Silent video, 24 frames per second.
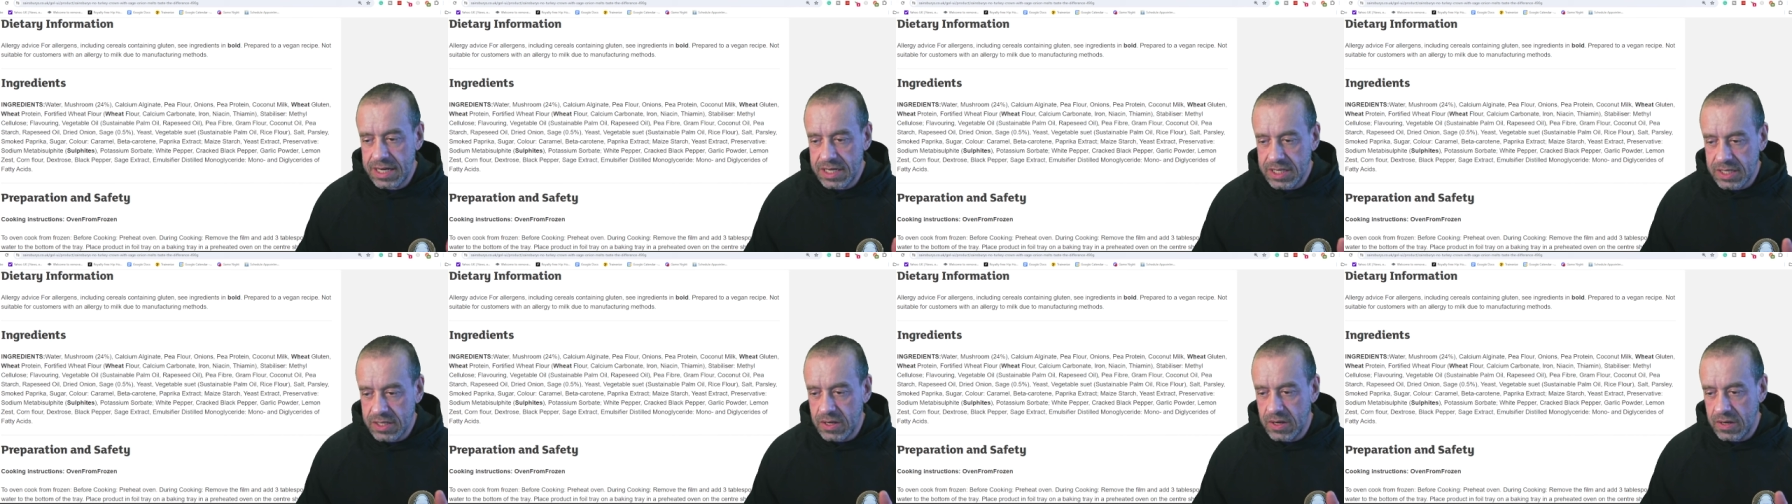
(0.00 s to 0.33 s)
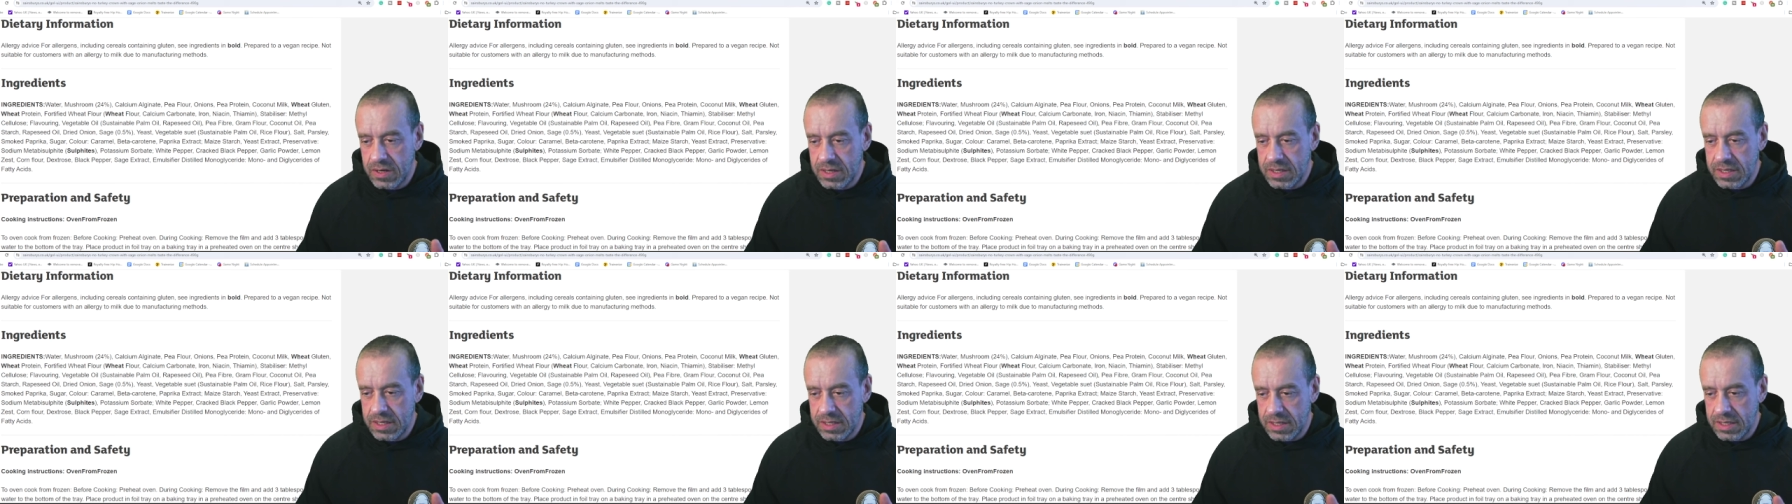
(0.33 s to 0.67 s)
it's
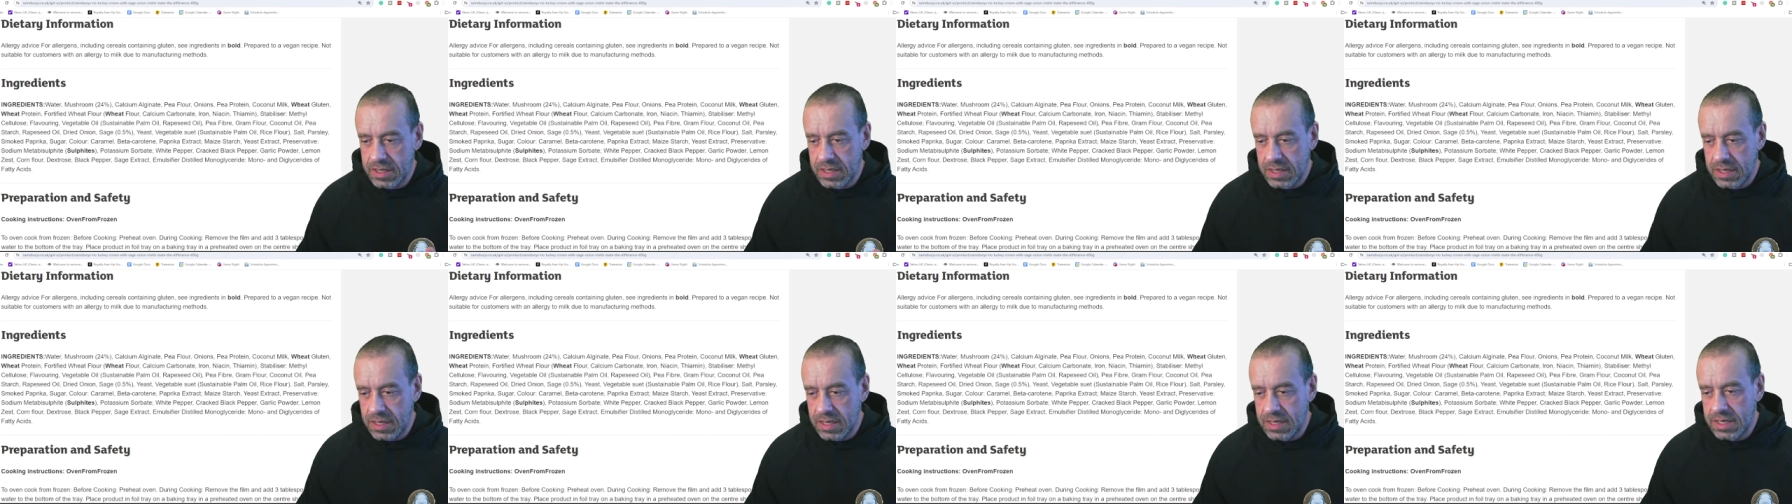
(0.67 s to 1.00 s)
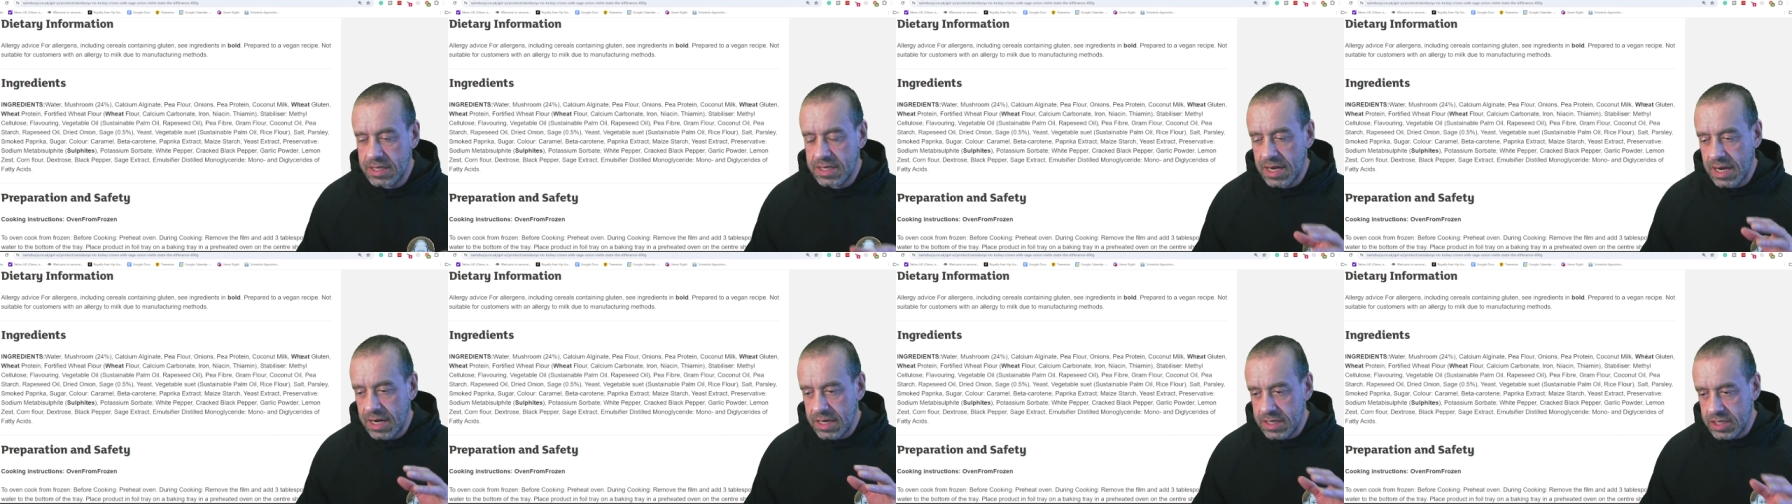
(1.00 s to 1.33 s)
got the
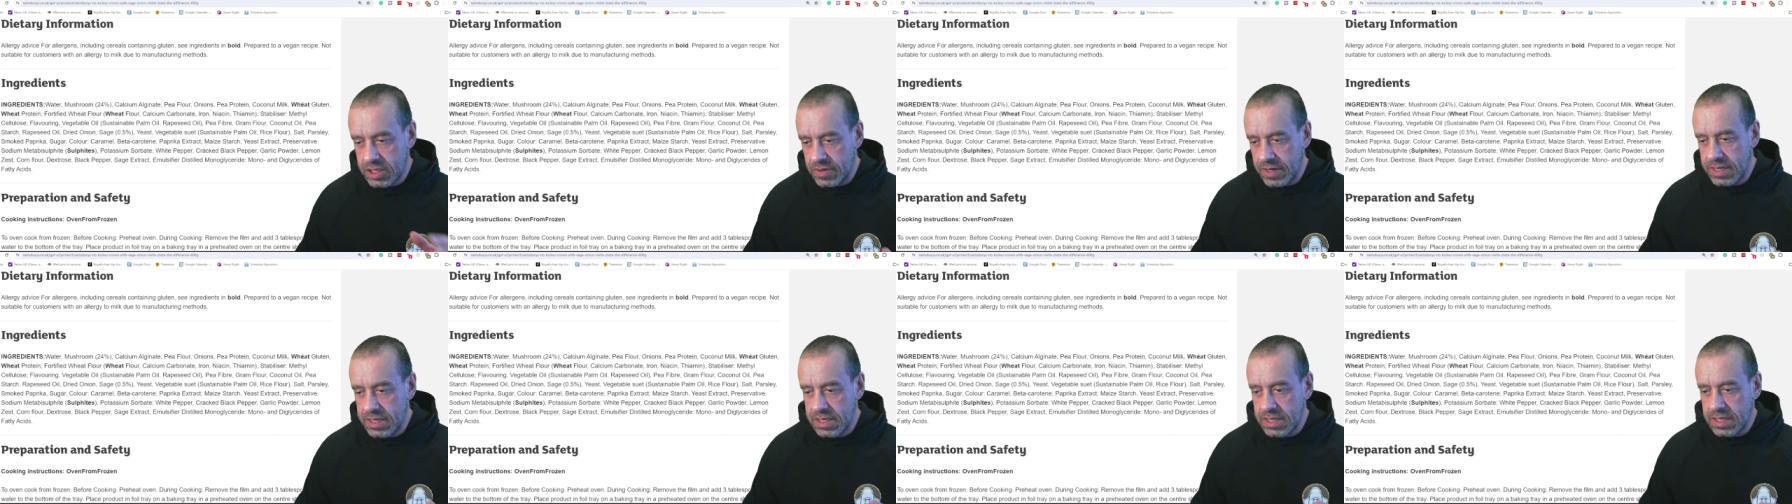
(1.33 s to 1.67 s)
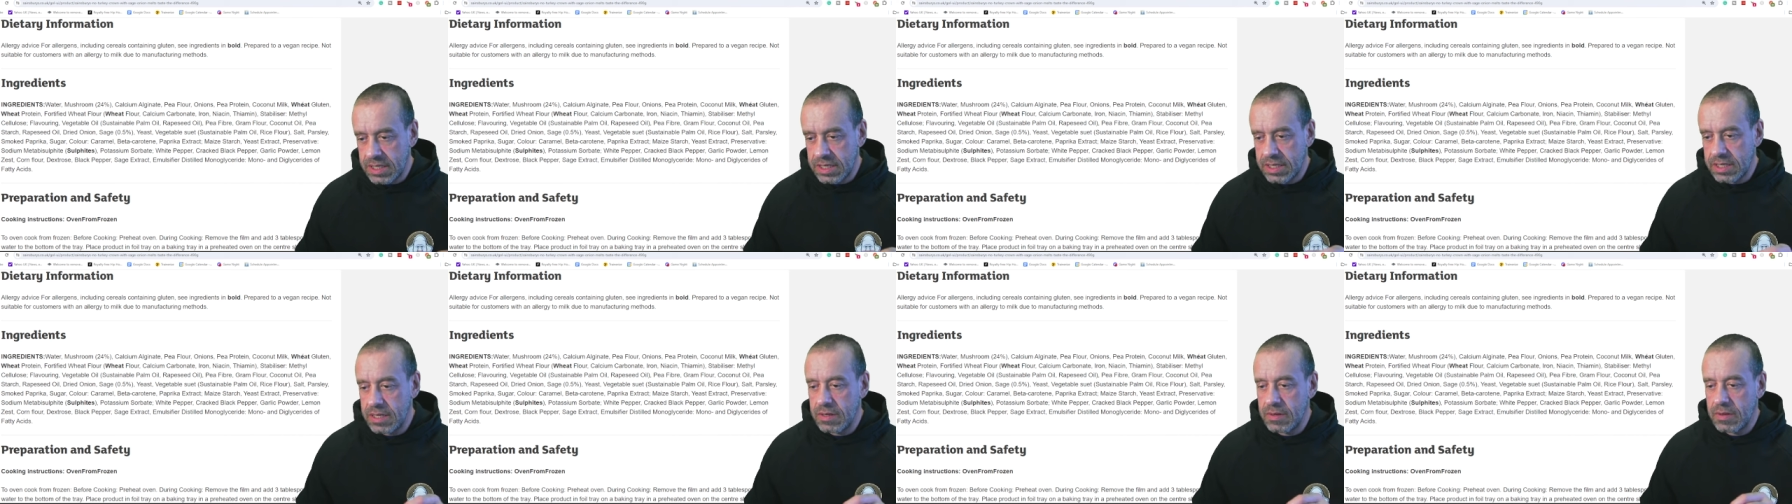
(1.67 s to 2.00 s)

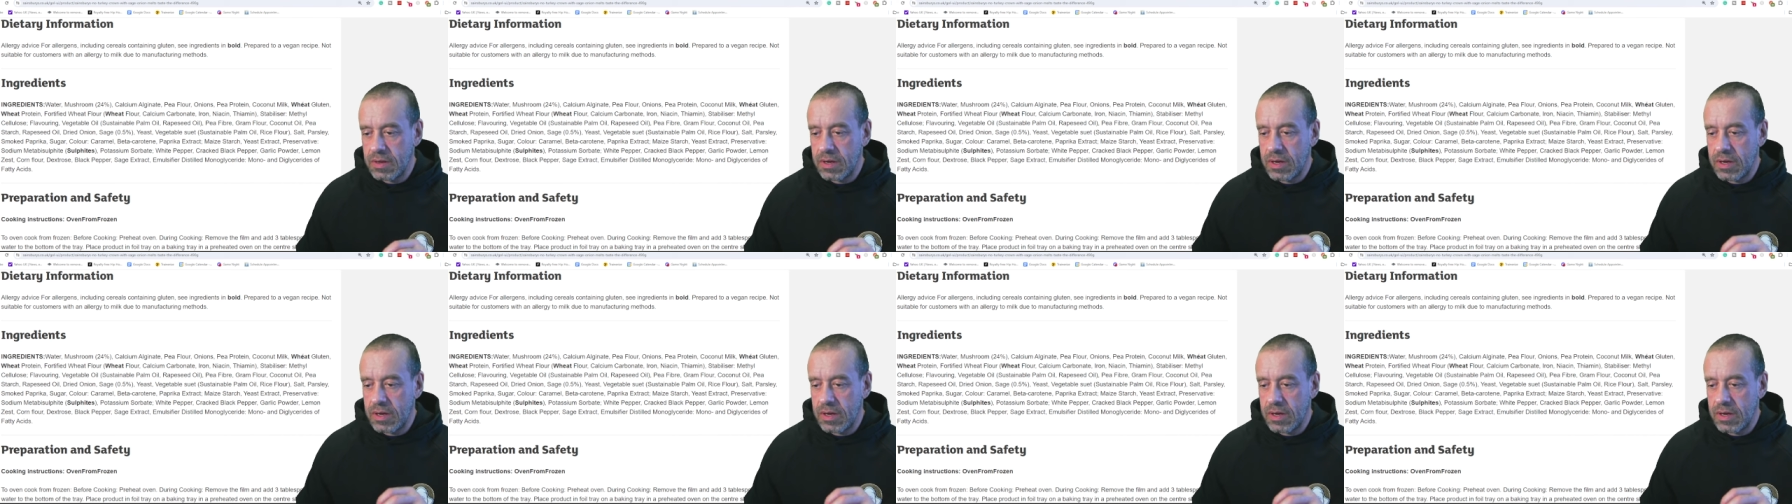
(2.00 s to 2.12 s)
saturates,